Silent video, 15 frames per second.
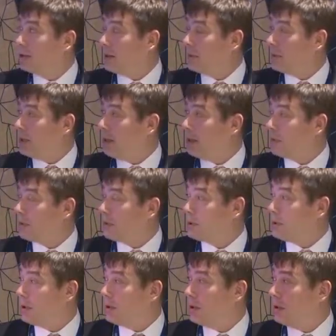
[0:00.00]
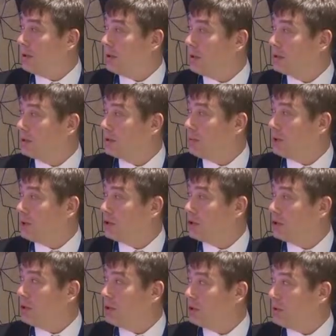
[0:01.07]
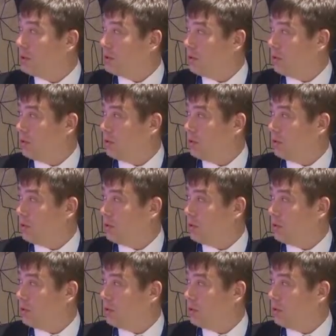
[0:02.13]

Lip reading: sometimes it's much easier to